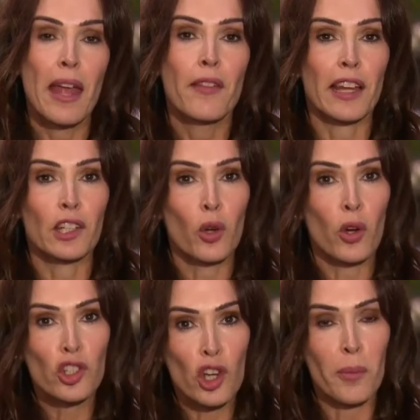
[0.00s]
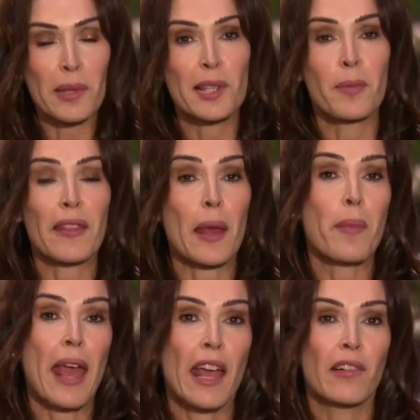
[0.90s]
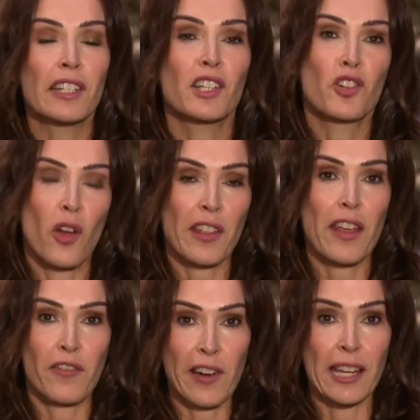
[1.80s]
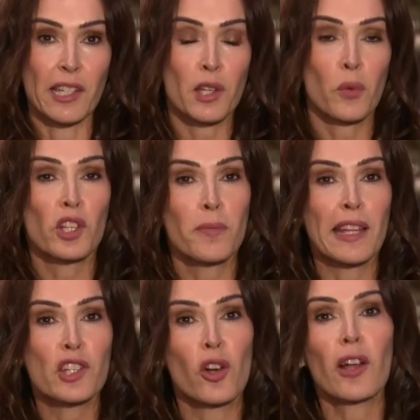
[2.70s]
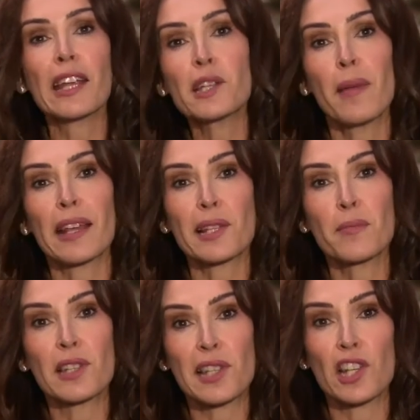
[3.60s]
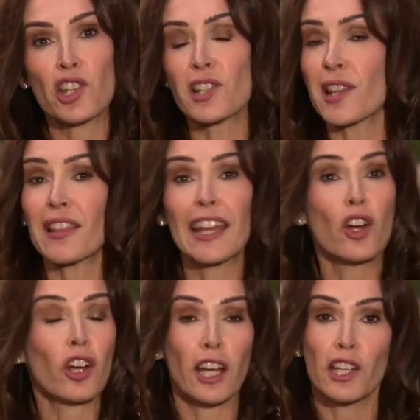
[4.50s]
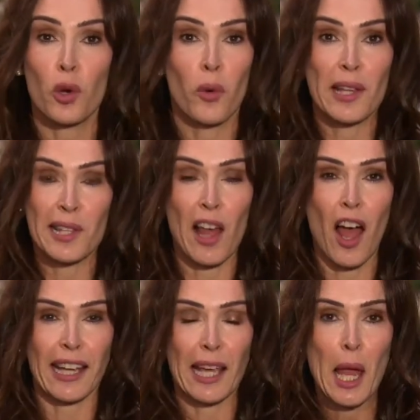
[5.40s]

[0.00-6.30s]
that your job is to be their parent, not their friend, which means you're going to make some decisions that they're not going to always like,